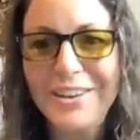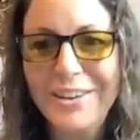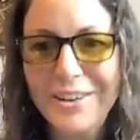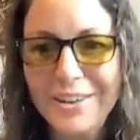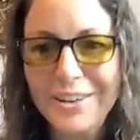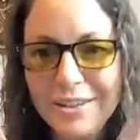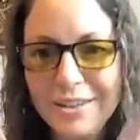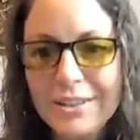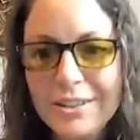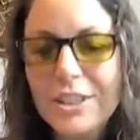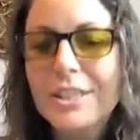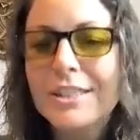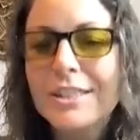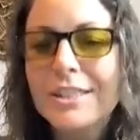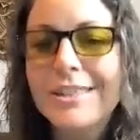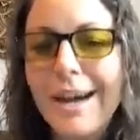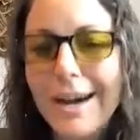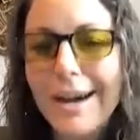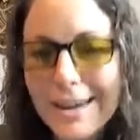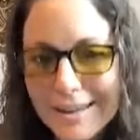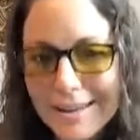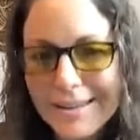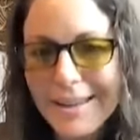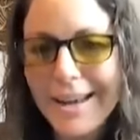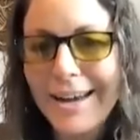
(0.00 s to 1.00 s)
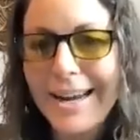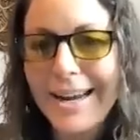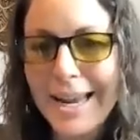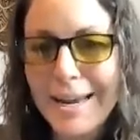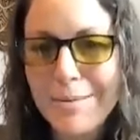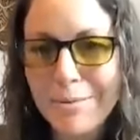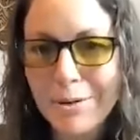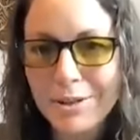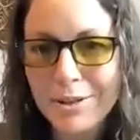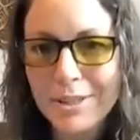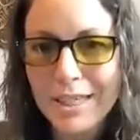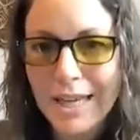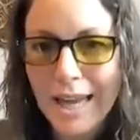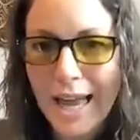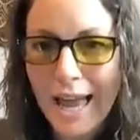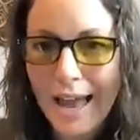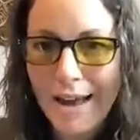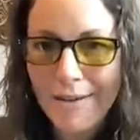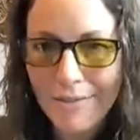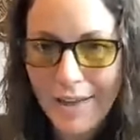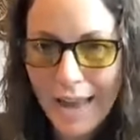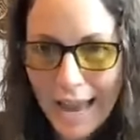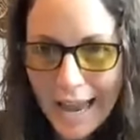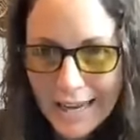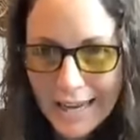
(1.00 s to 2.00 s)
Or just not not able to
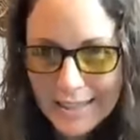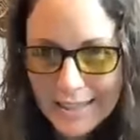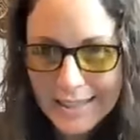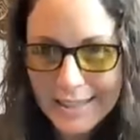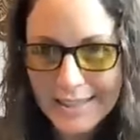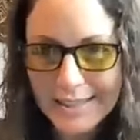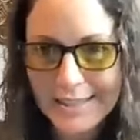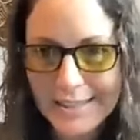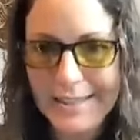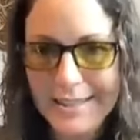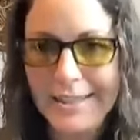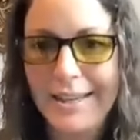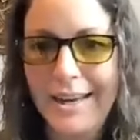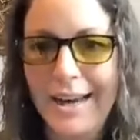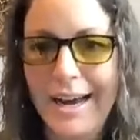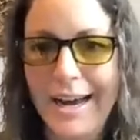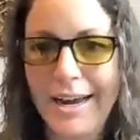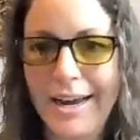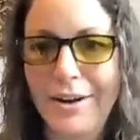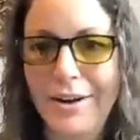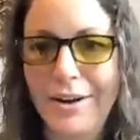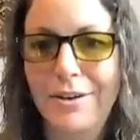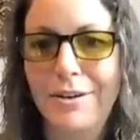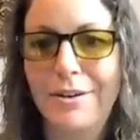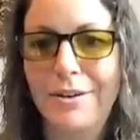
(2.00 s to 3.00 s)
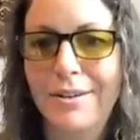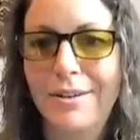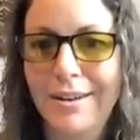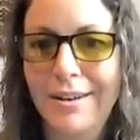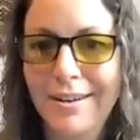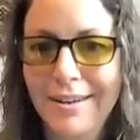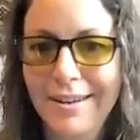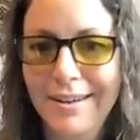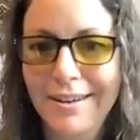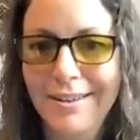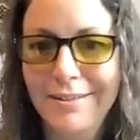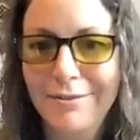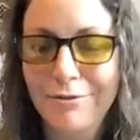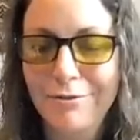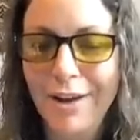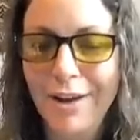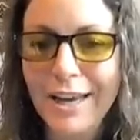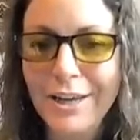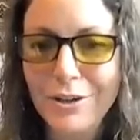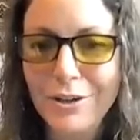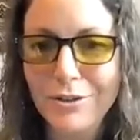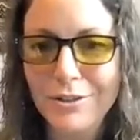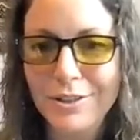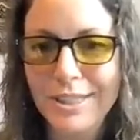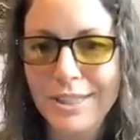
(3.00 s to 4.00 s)
have access to the higher
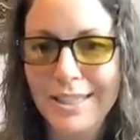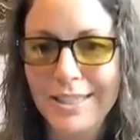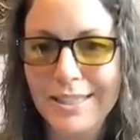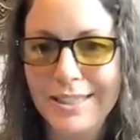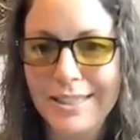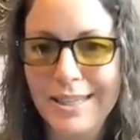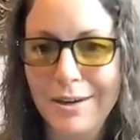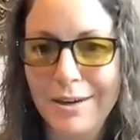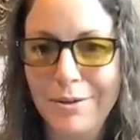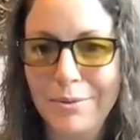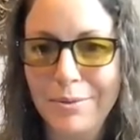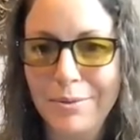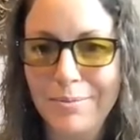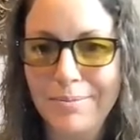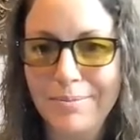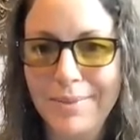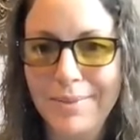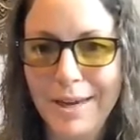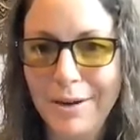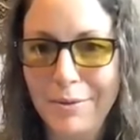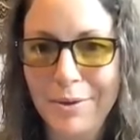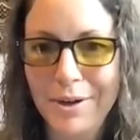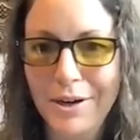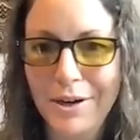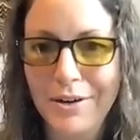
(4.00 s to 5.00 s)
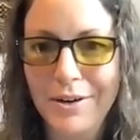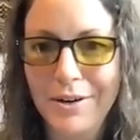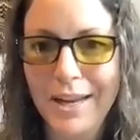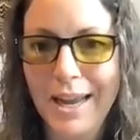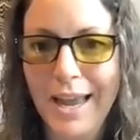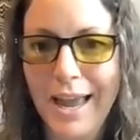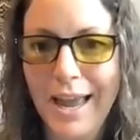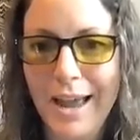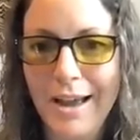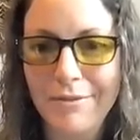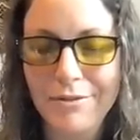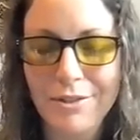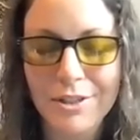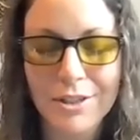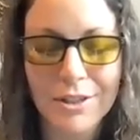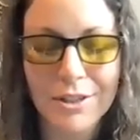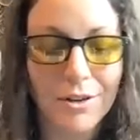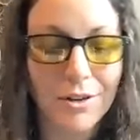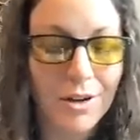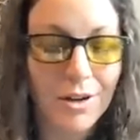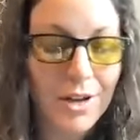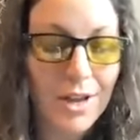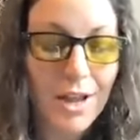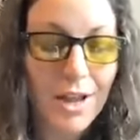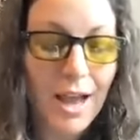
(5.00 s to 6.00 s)
faculties that that we already have
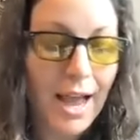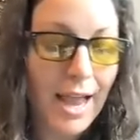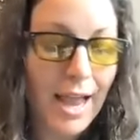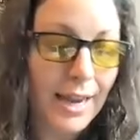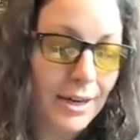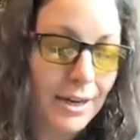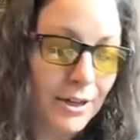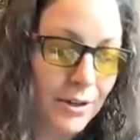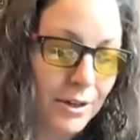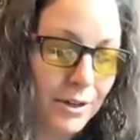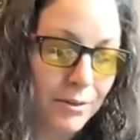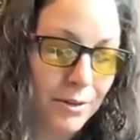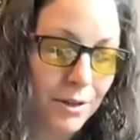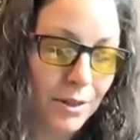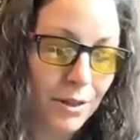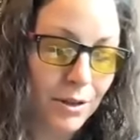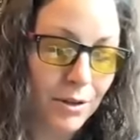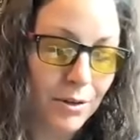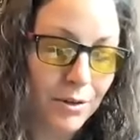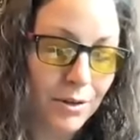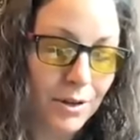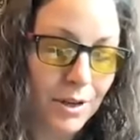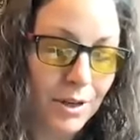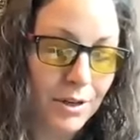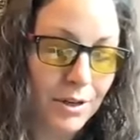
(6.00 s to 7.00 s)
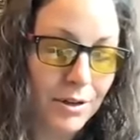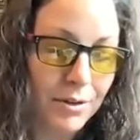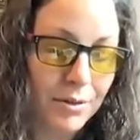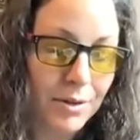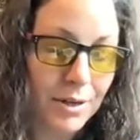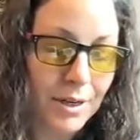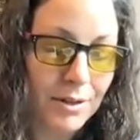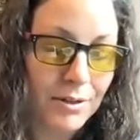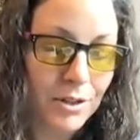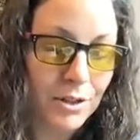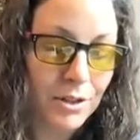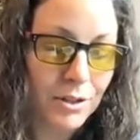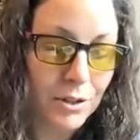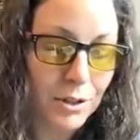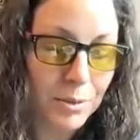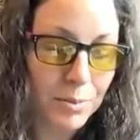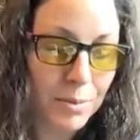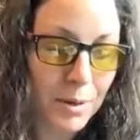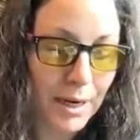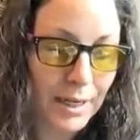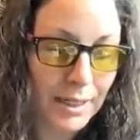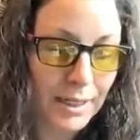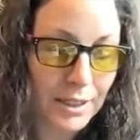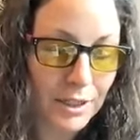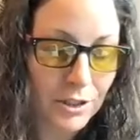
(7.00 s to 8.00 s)
so i agree with you you know when i was a nurse
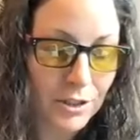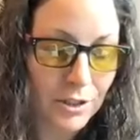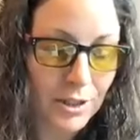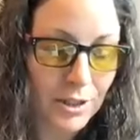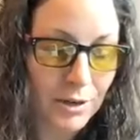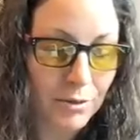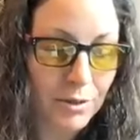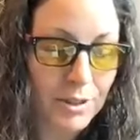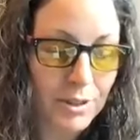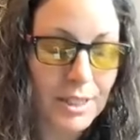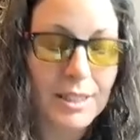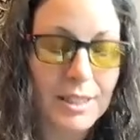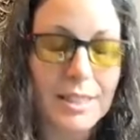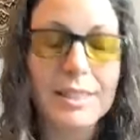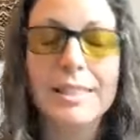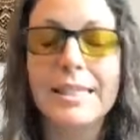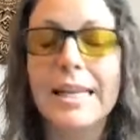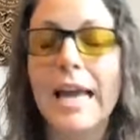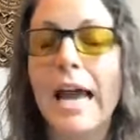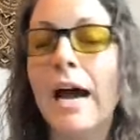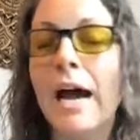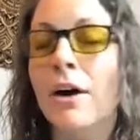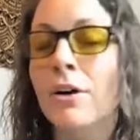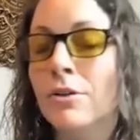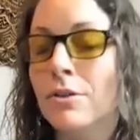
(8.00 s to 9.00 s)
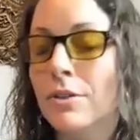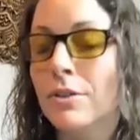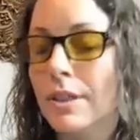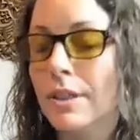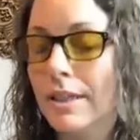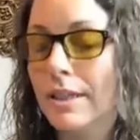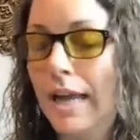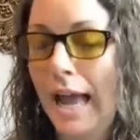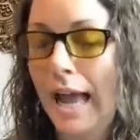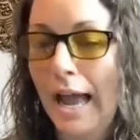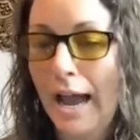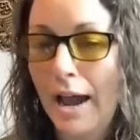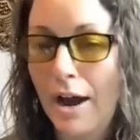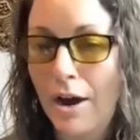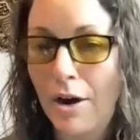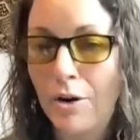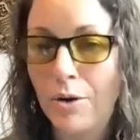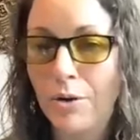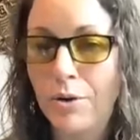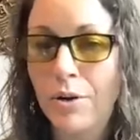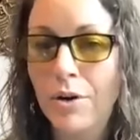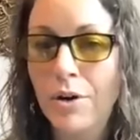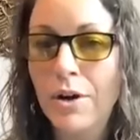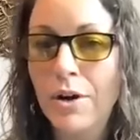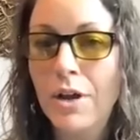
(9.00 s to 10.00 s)
practitioner i was astounded at
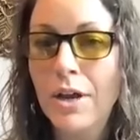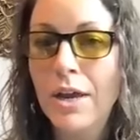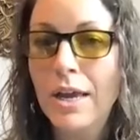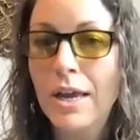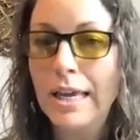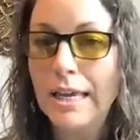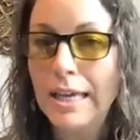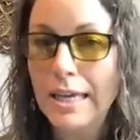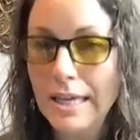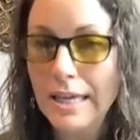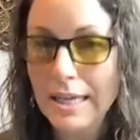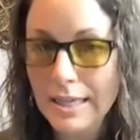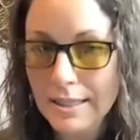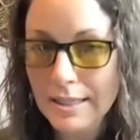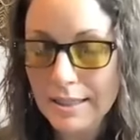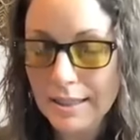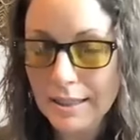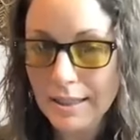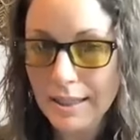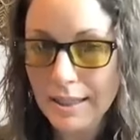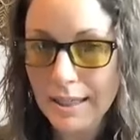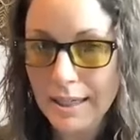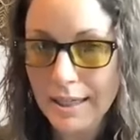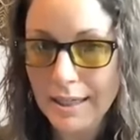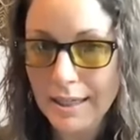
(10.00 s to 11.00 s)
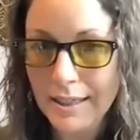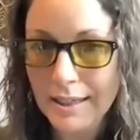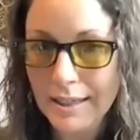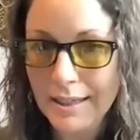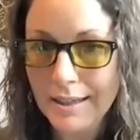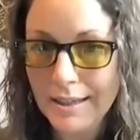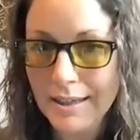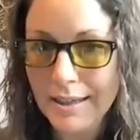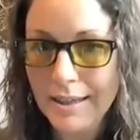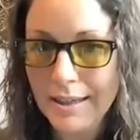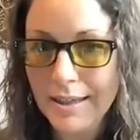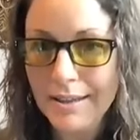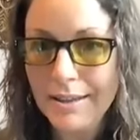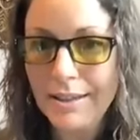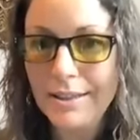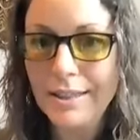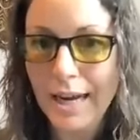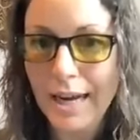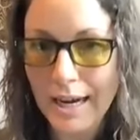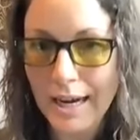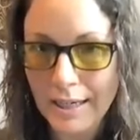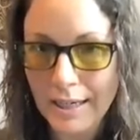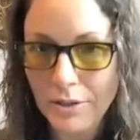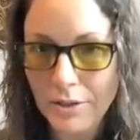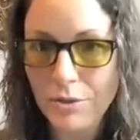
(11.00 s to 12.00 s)
how easily the
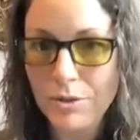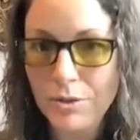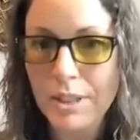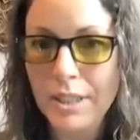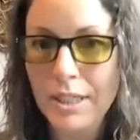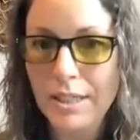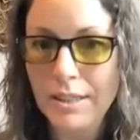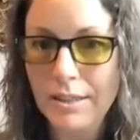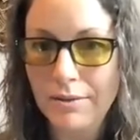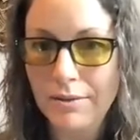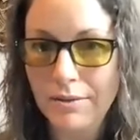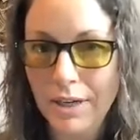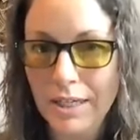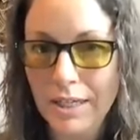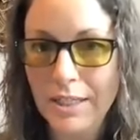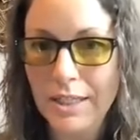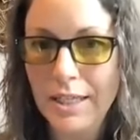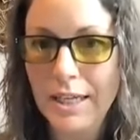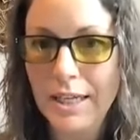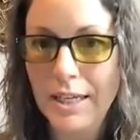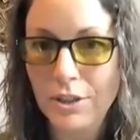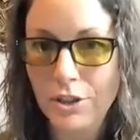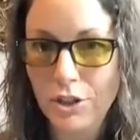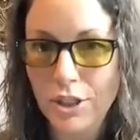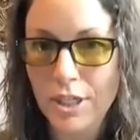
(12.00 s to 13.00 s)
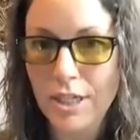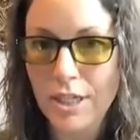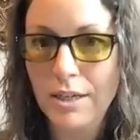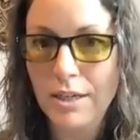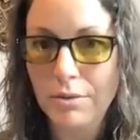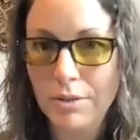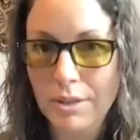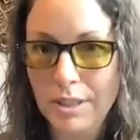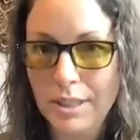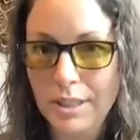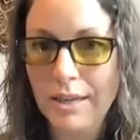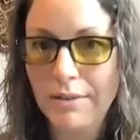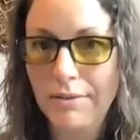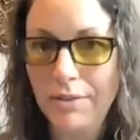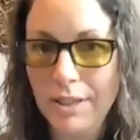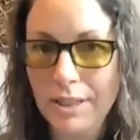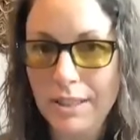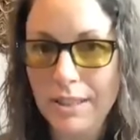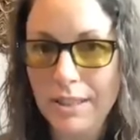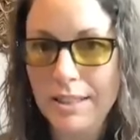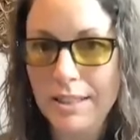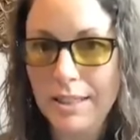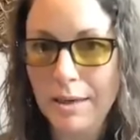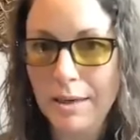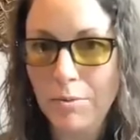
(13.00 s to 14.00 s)
diagnosis of adhd was given
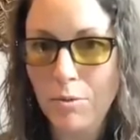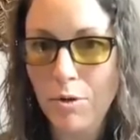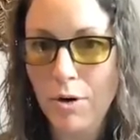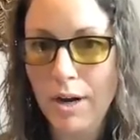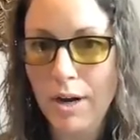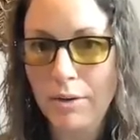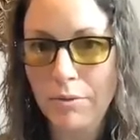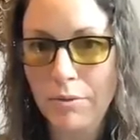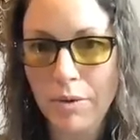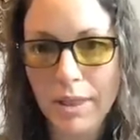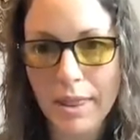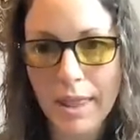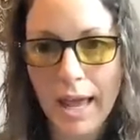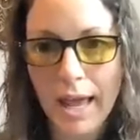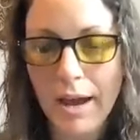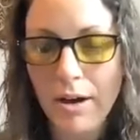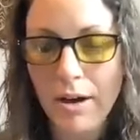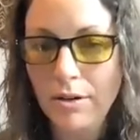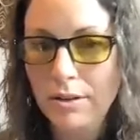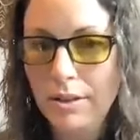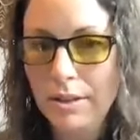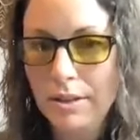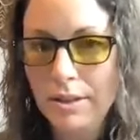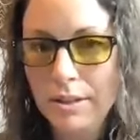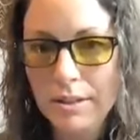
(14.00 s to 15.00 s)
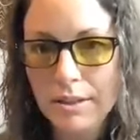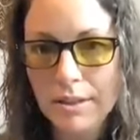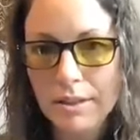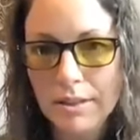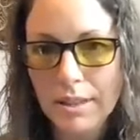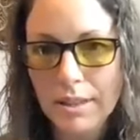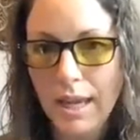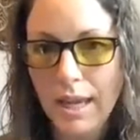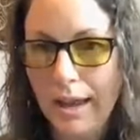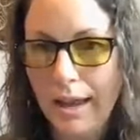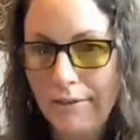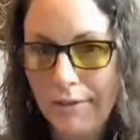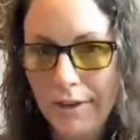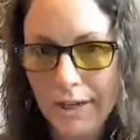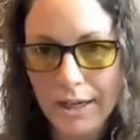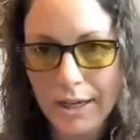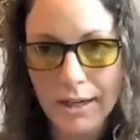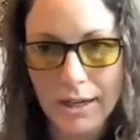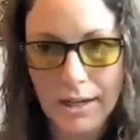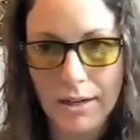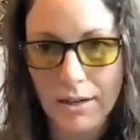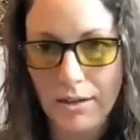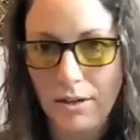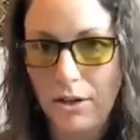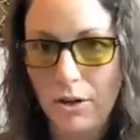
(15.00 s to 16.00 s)
to someone without having
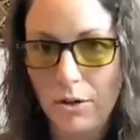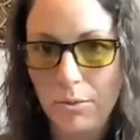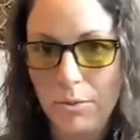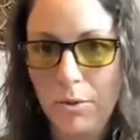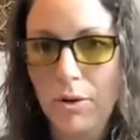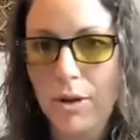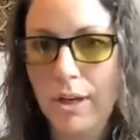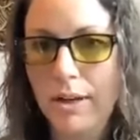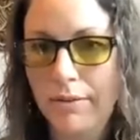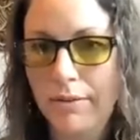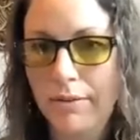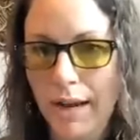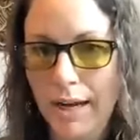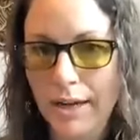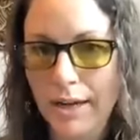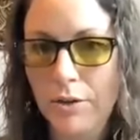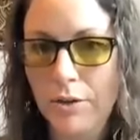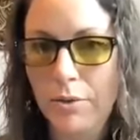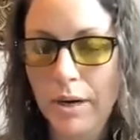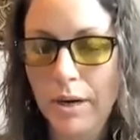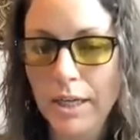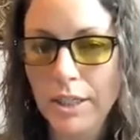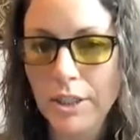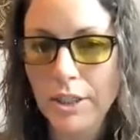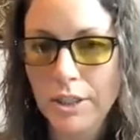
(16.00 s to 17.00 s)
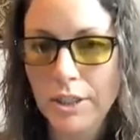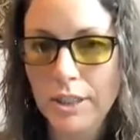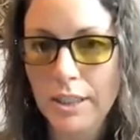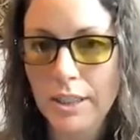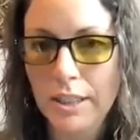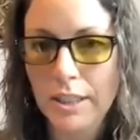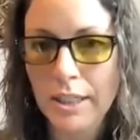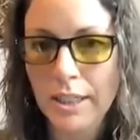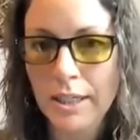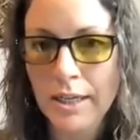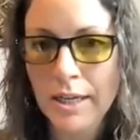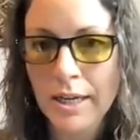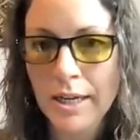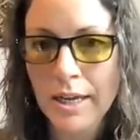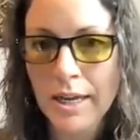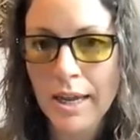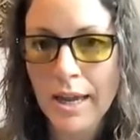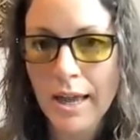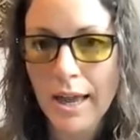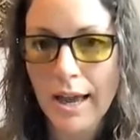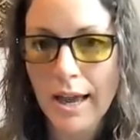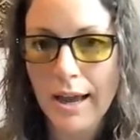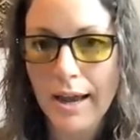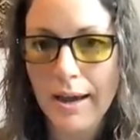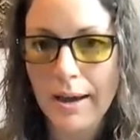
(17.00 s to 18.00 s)
a global evaluation
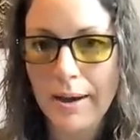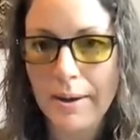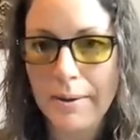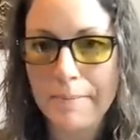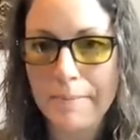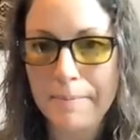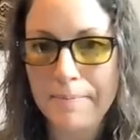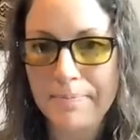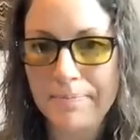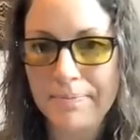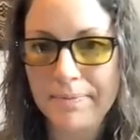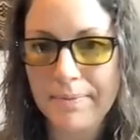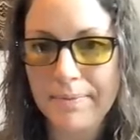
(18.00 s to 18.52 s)
um,